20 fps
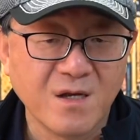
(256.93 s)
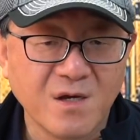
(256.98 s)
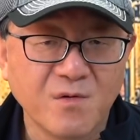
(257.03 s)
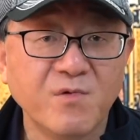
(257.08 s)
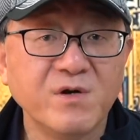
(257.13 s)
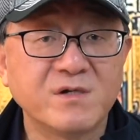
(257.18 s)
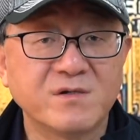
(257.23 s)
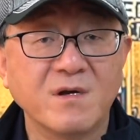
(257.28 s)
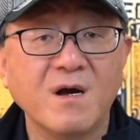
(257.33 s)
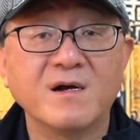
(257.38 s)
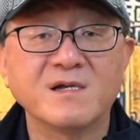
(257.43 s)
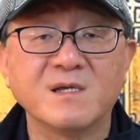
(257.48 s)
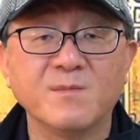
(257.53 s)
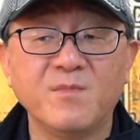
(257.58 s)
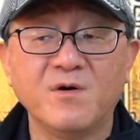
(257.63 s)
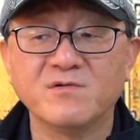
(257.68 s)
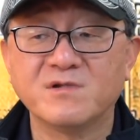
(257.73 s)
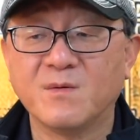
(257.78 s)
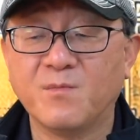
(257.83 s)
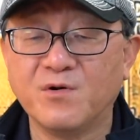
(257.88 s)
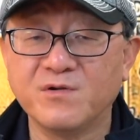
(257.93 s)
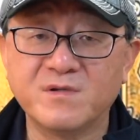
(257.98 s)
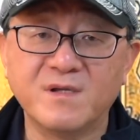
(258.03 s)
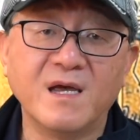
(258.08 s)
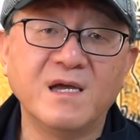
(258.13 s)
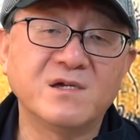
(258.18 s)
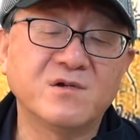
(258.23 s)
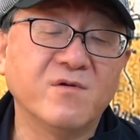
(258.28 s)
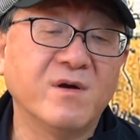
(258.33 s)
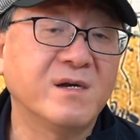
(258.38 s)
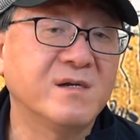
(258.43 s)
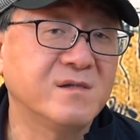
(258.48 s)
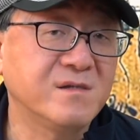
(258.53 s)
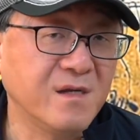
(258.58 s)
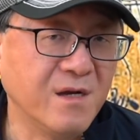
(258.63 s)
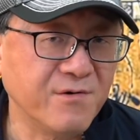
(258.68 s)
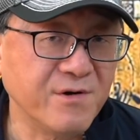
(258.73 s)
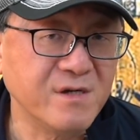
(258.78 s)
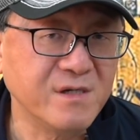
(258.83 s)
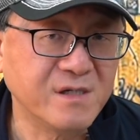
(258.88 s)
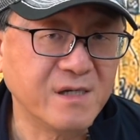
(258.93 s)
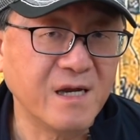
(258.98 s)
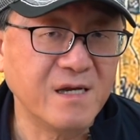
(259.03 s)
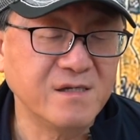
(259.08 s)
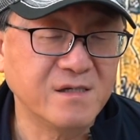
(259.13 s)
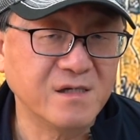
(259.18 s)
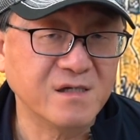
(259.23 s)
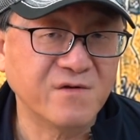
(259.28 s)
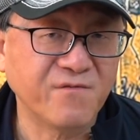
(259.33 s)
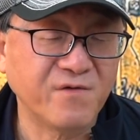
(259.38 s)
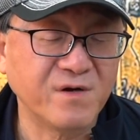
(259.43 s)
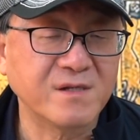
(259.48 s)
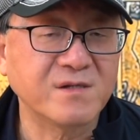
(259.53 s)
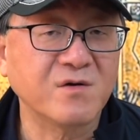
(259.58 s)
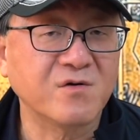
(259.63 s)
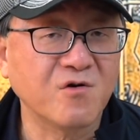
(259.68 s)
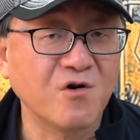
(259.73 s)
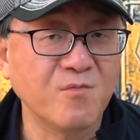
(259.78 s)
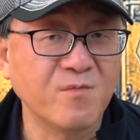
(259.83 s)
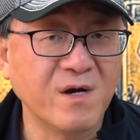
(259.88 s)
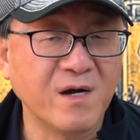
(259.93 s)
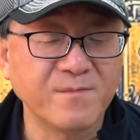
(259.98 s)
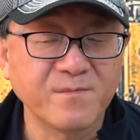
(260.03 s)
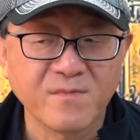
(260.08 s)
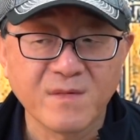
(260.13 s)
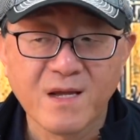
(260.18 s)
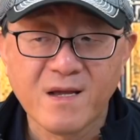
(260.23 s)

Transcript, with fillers: which talks about the potential exterior changes for the Tacoma.